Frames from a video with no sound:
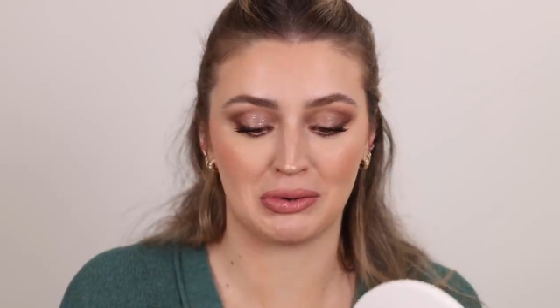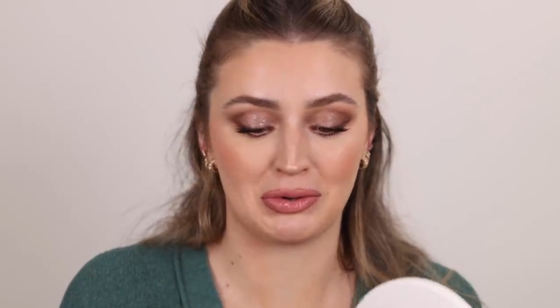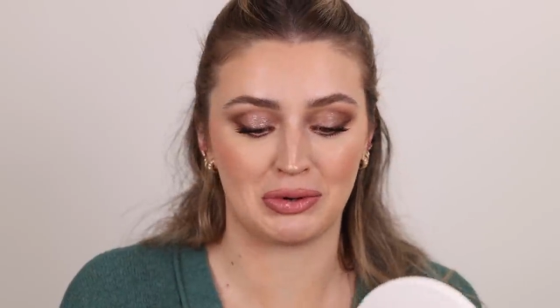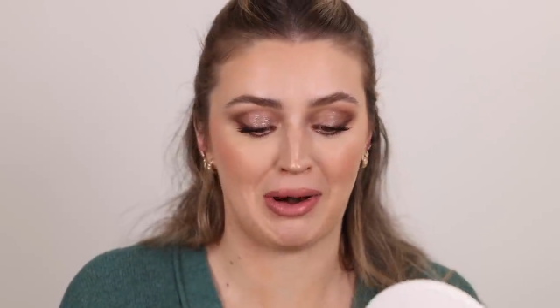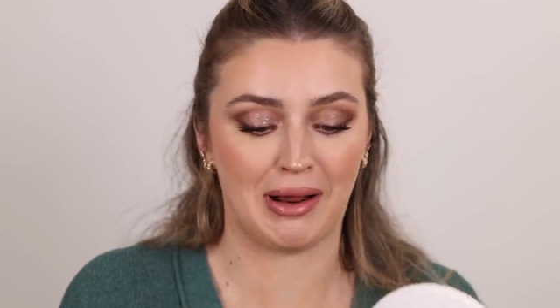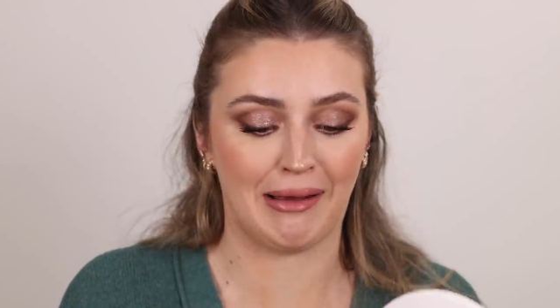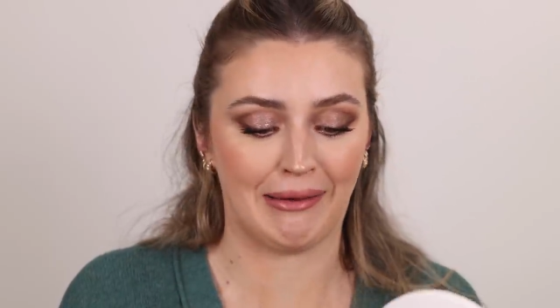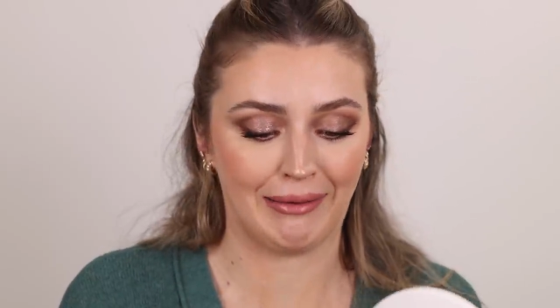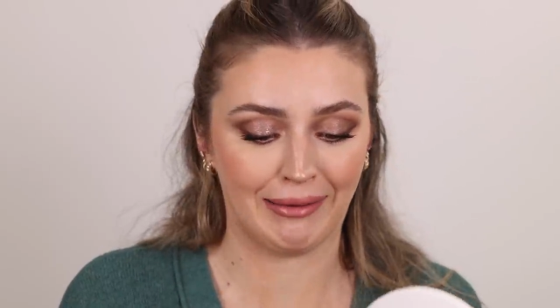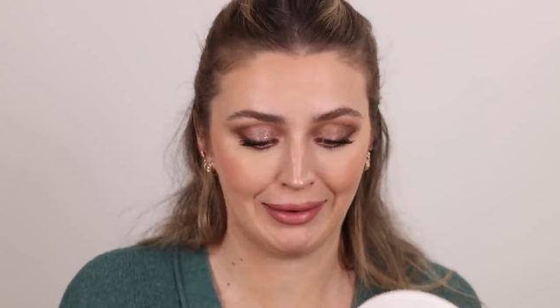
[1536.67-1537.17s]

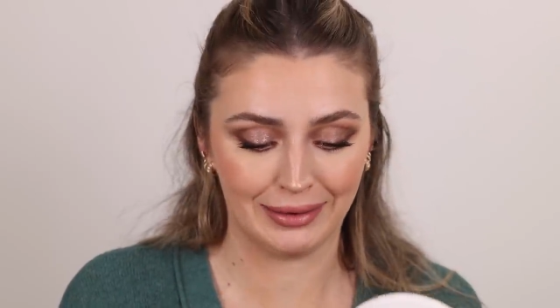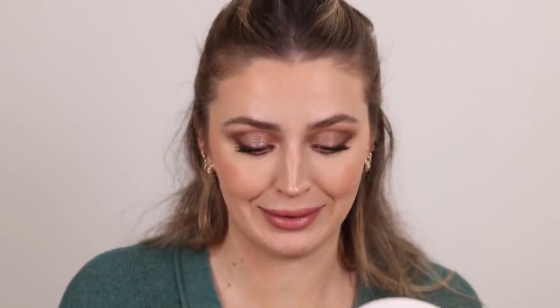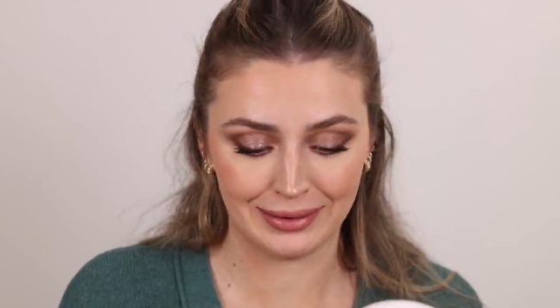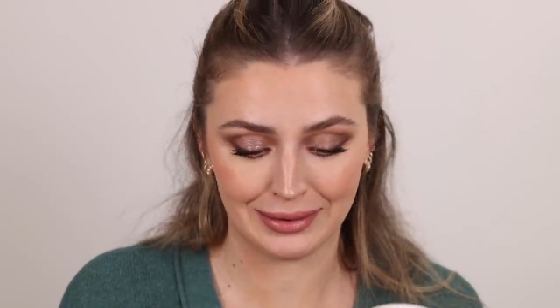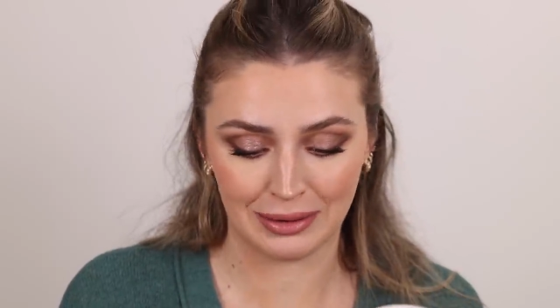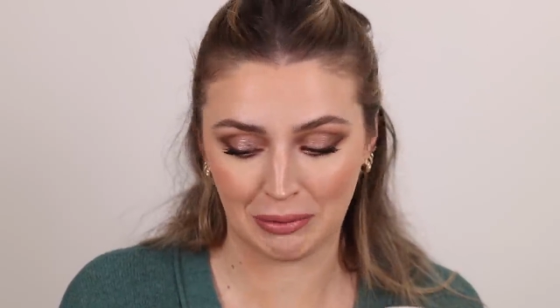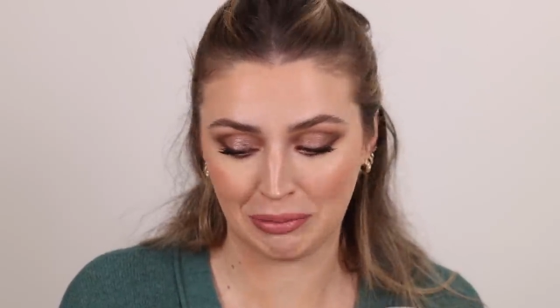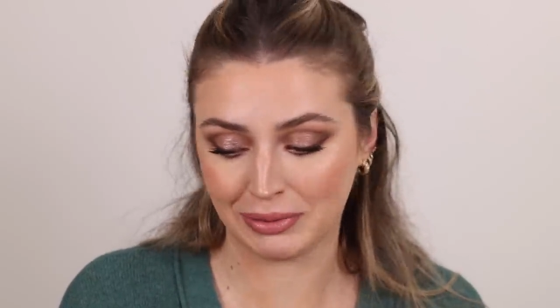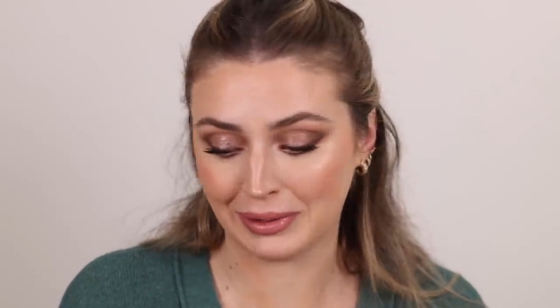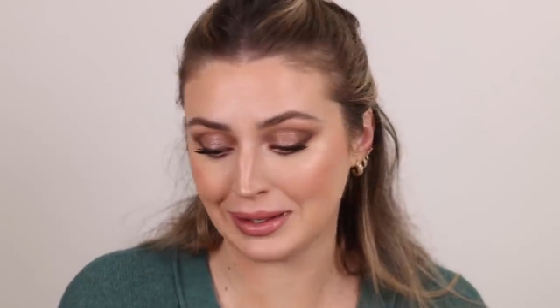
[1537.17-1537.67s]
dry.
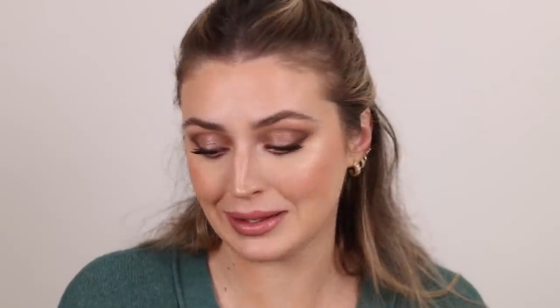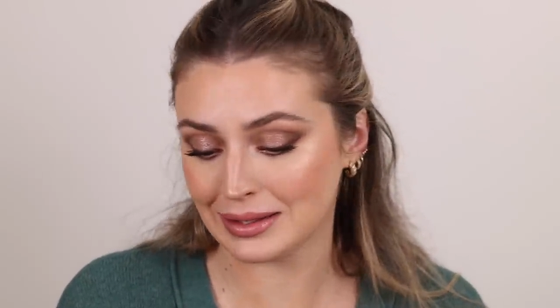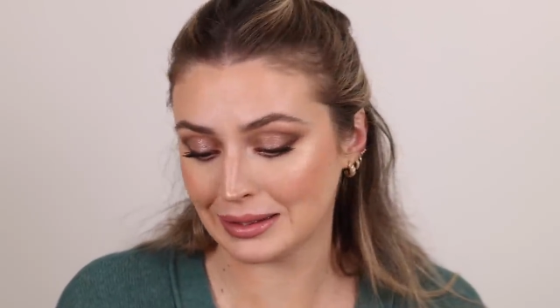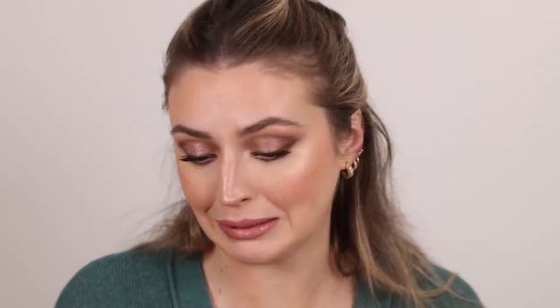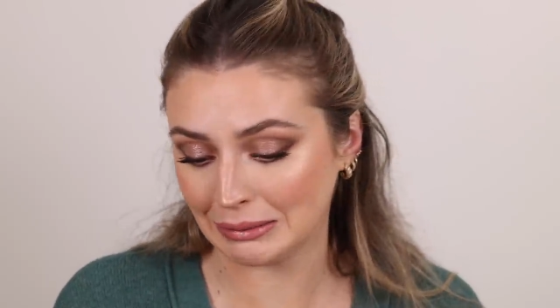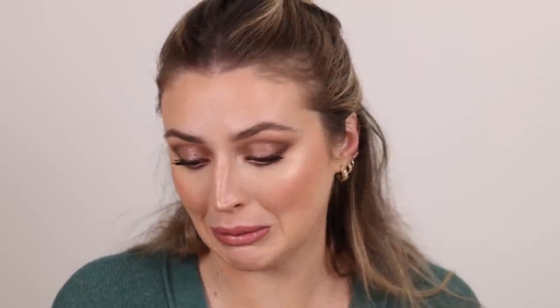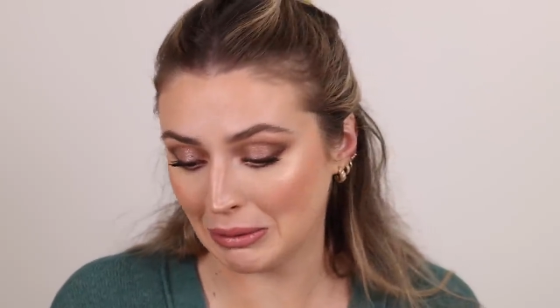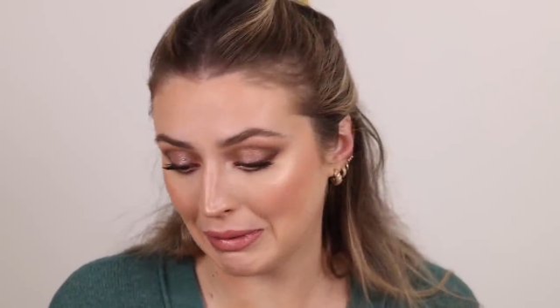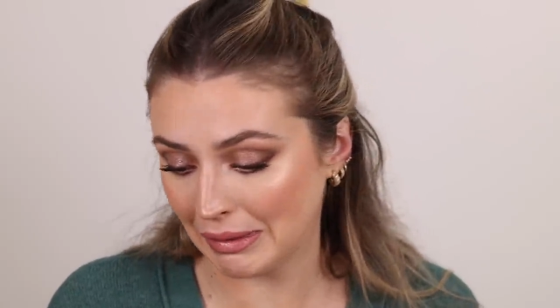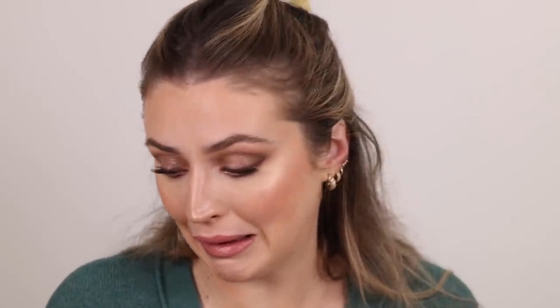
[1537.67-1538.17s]
So please
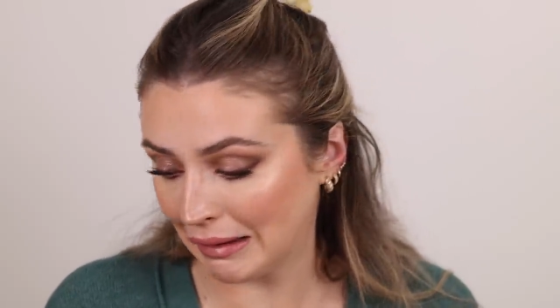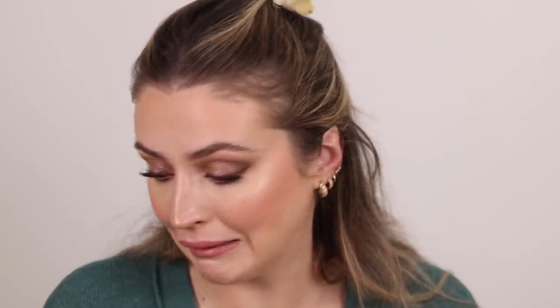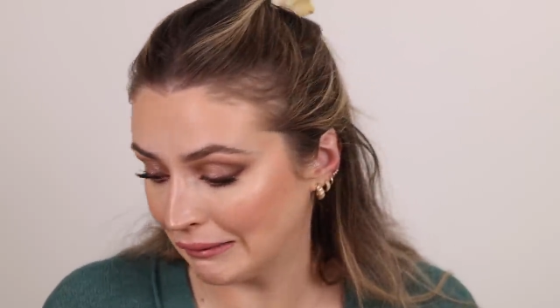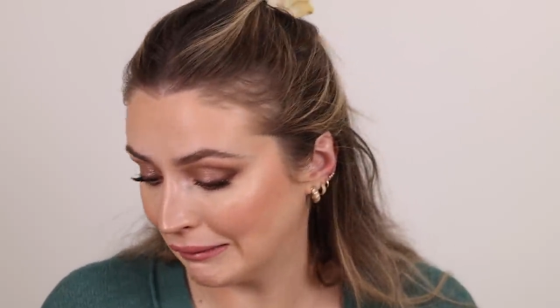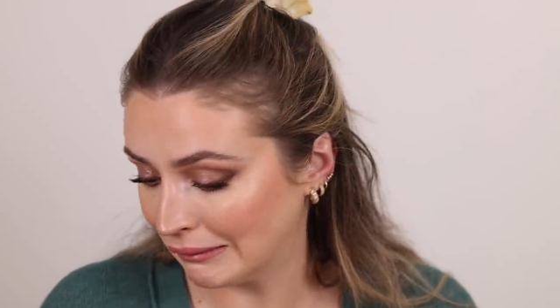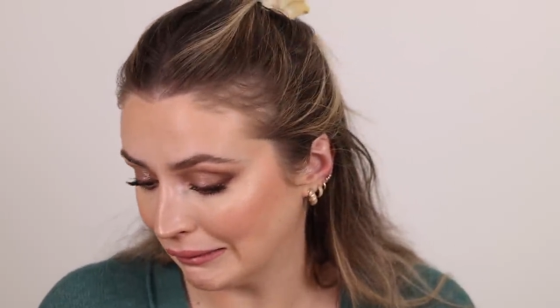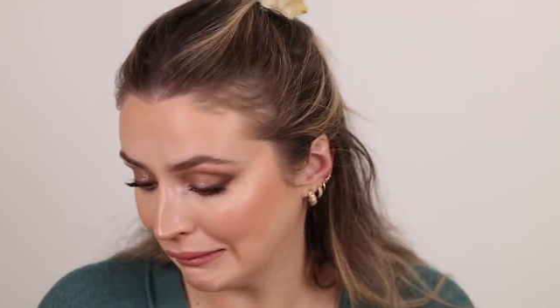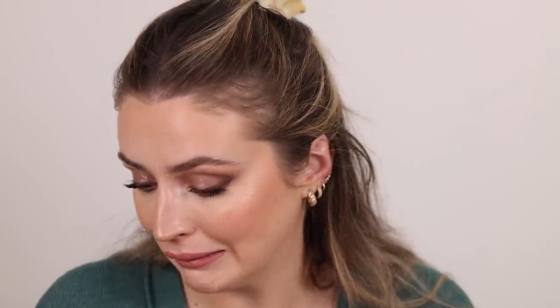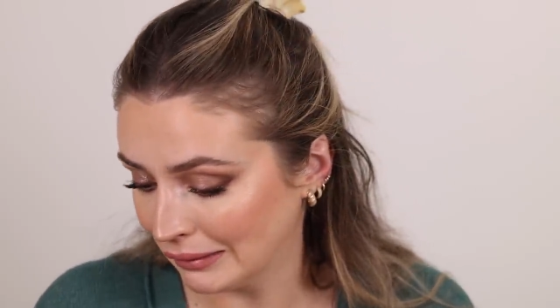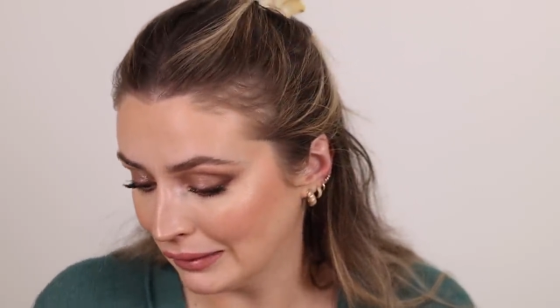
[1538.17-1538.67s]
ignore that.